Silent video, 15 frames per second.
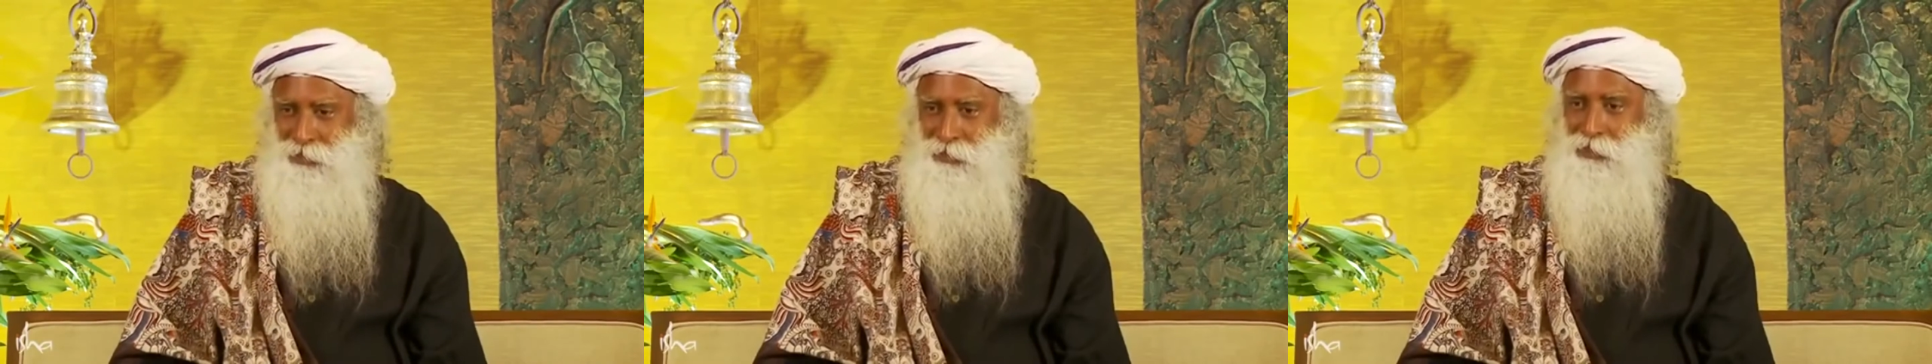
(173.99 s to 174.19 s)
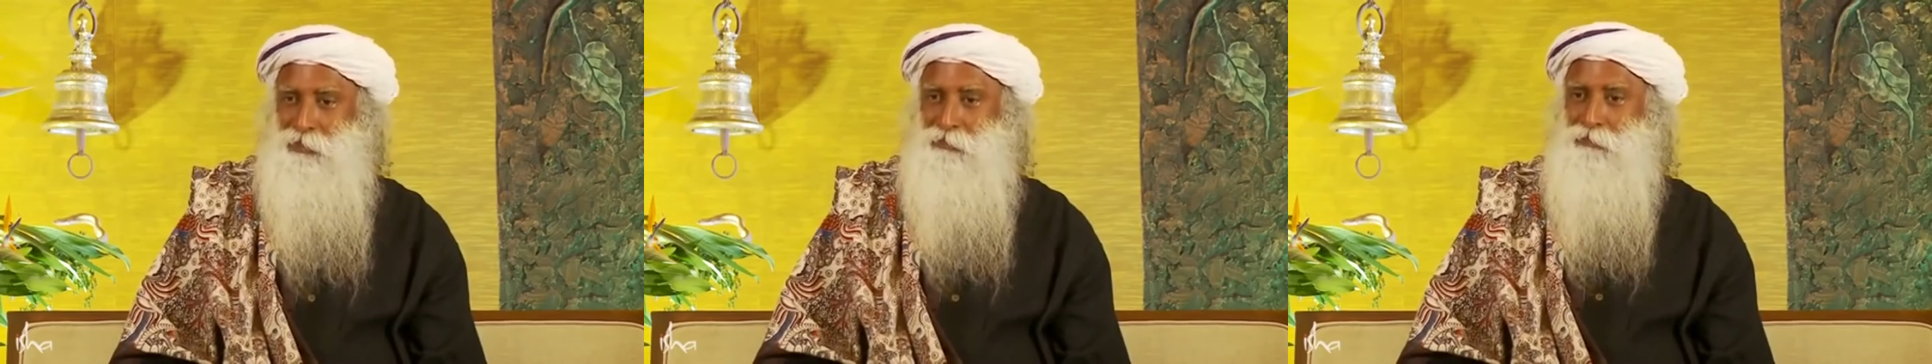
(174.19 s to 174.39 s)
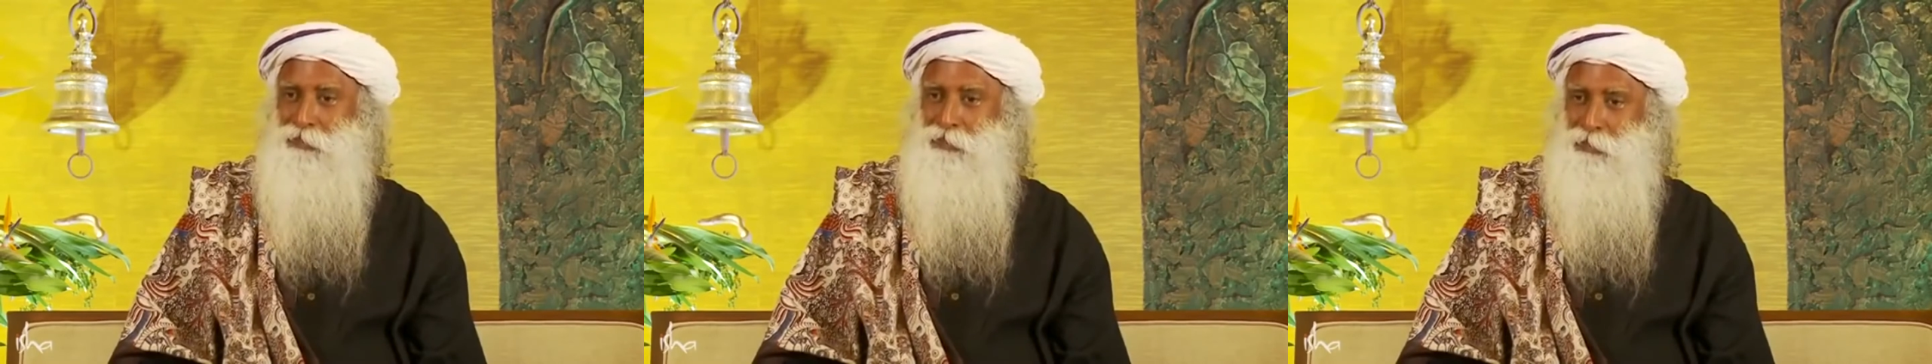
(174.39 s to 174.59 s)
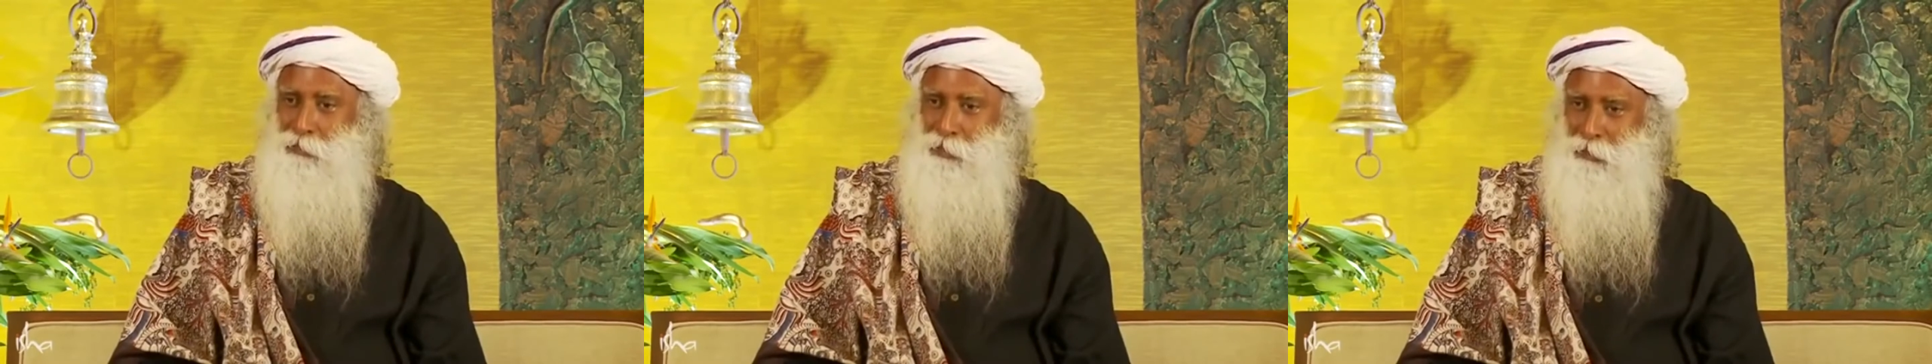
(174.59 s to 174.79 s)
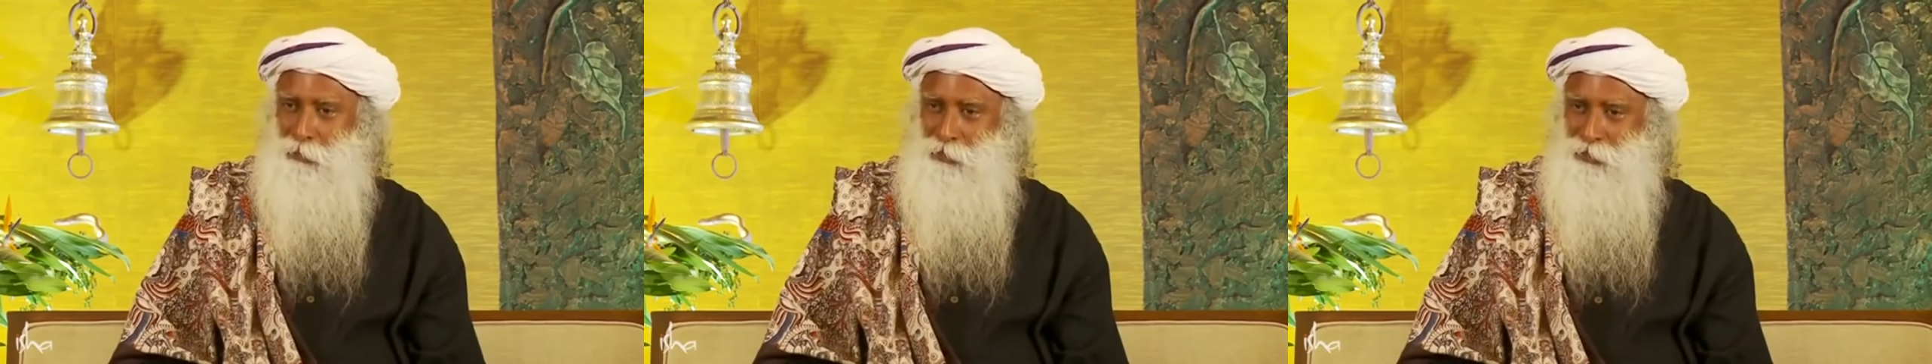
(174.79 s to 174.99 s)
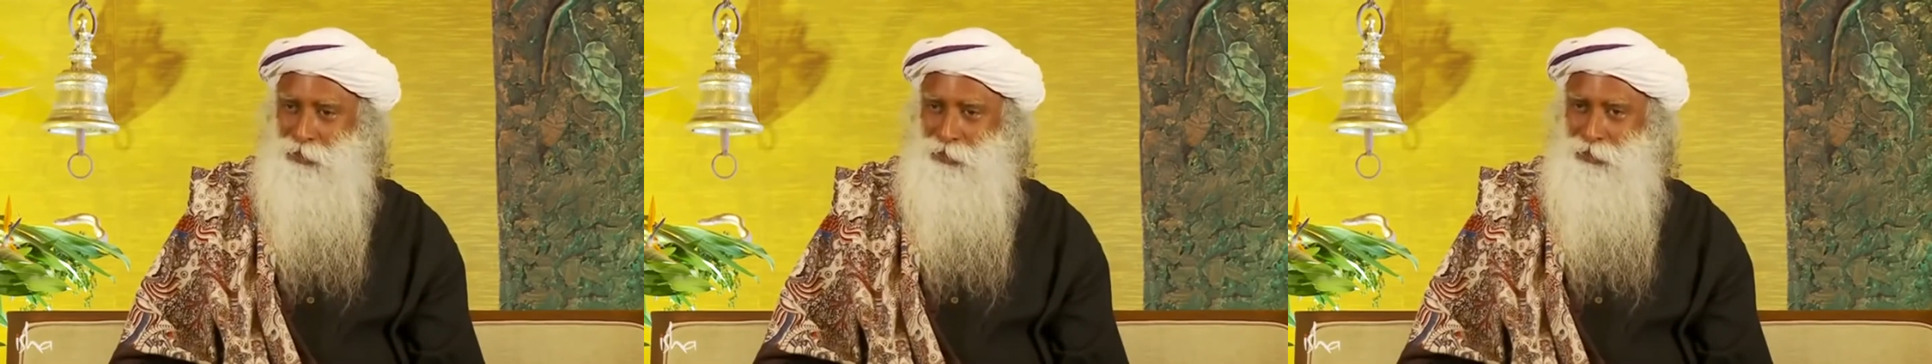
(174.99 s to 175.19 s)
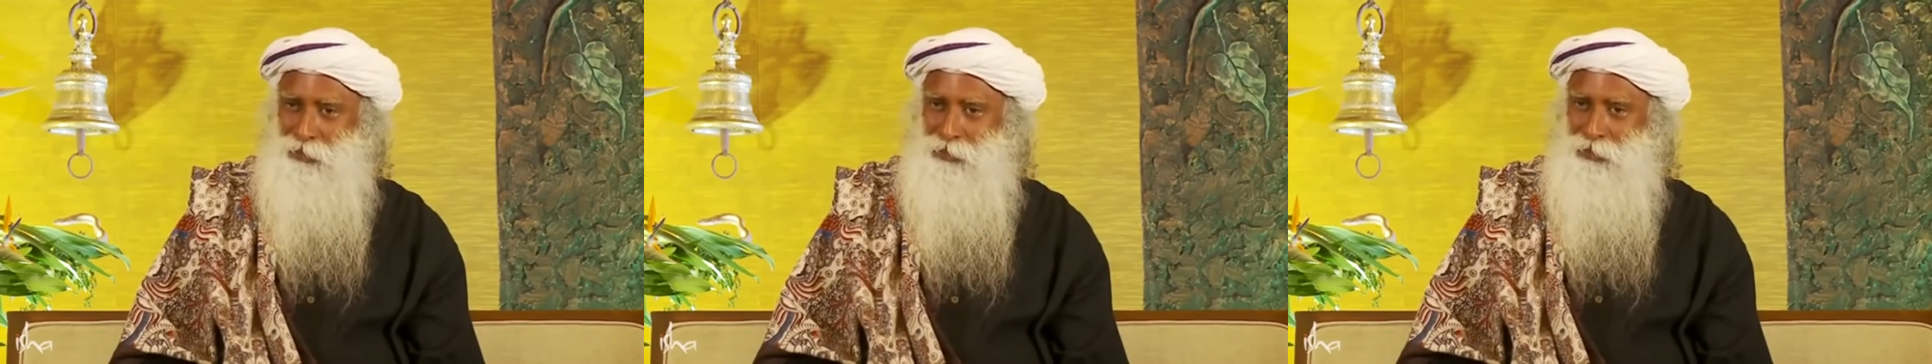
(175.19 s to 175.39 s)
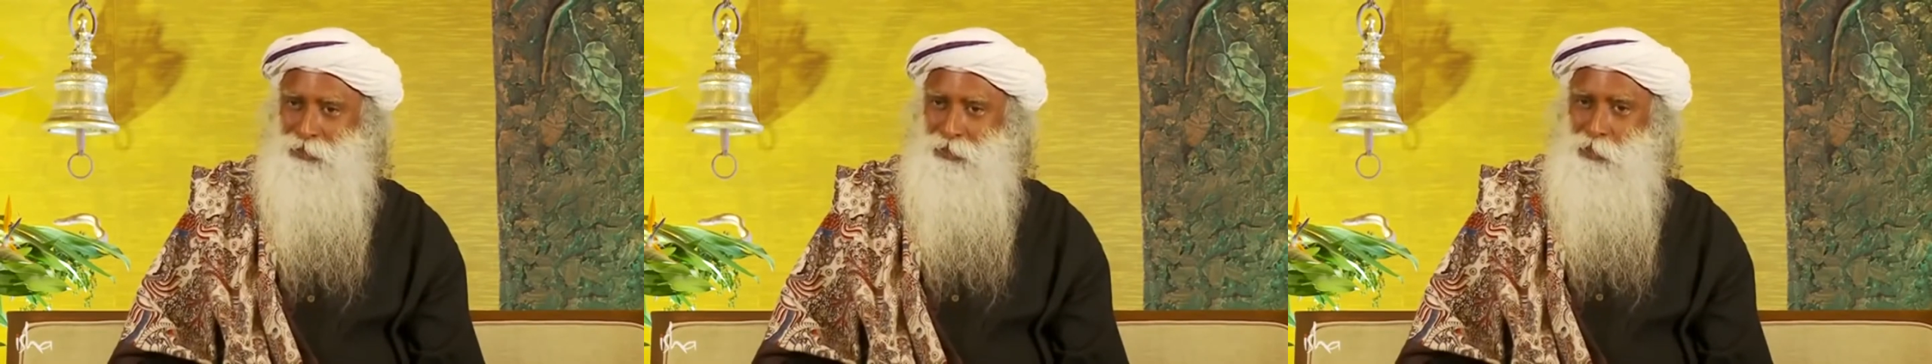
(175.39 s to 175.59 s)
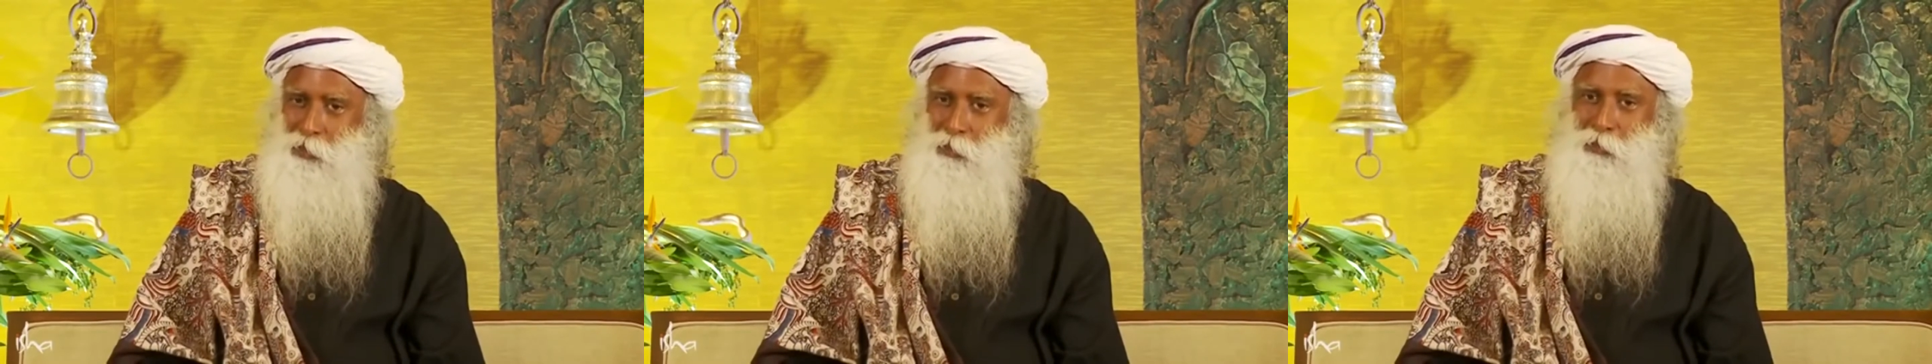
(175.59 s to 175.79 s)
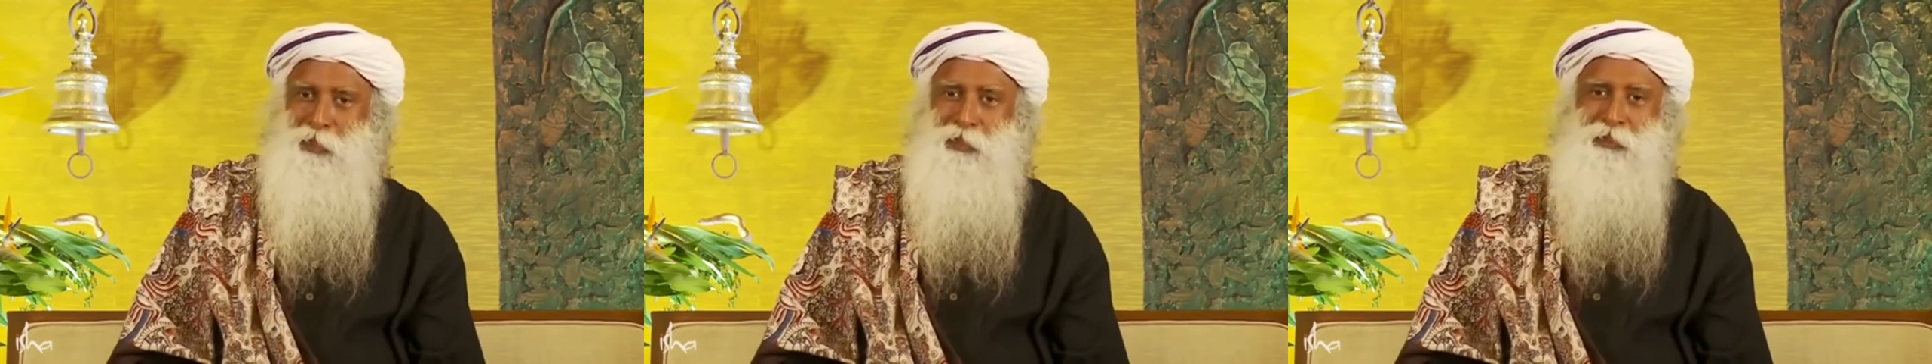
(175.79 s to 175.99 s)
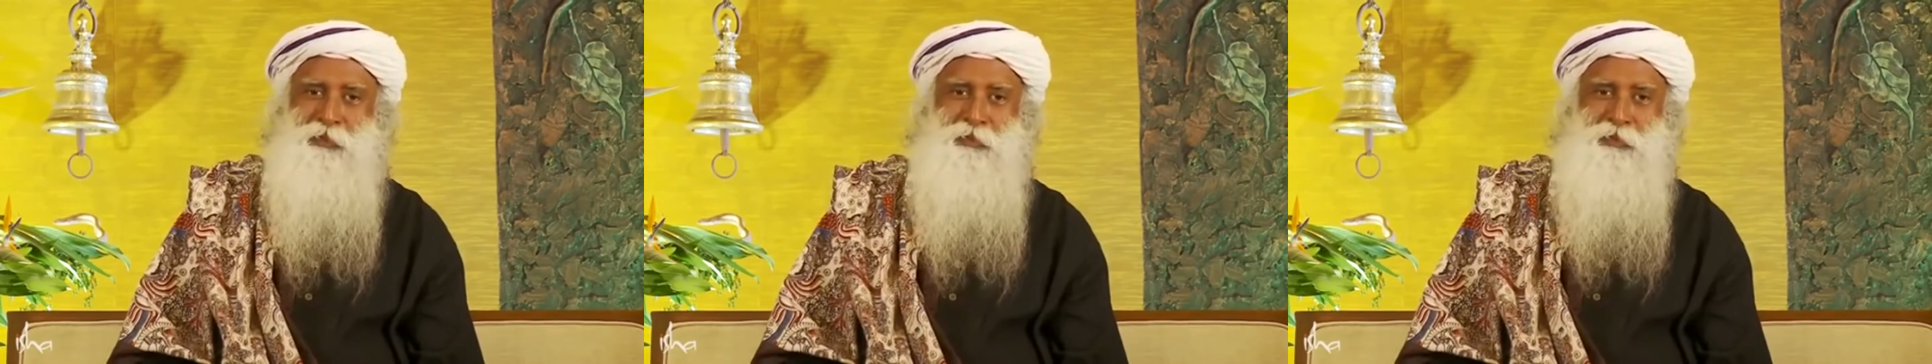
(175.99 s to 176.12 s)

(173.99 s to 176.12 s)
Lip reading: lived as a brahmachari, went